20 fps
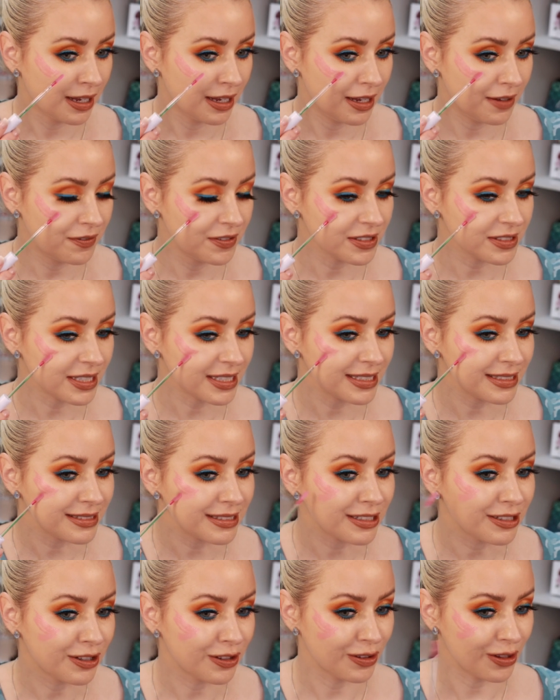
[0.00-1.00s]
It feels like it's
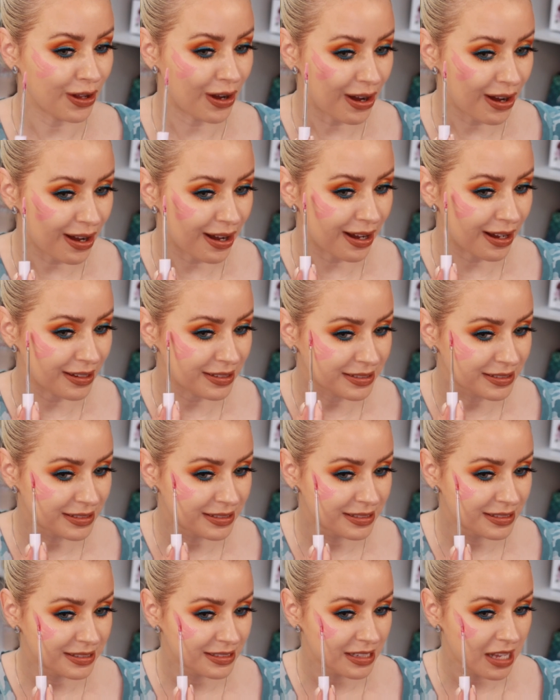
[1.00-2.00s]
a
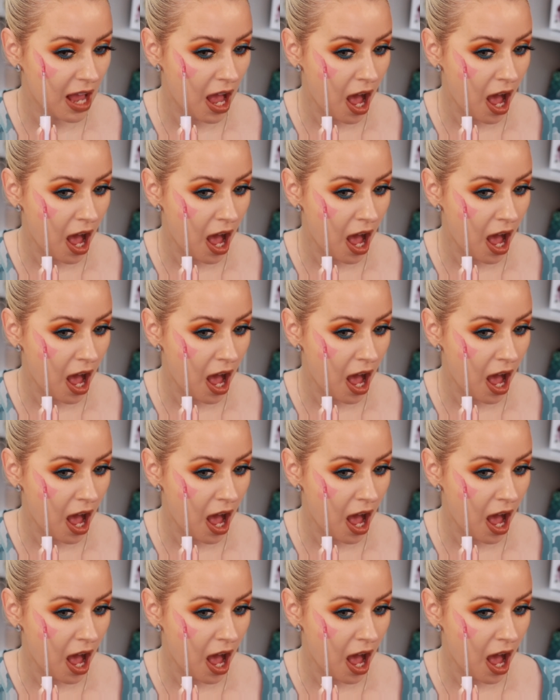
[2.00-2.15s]
gloss.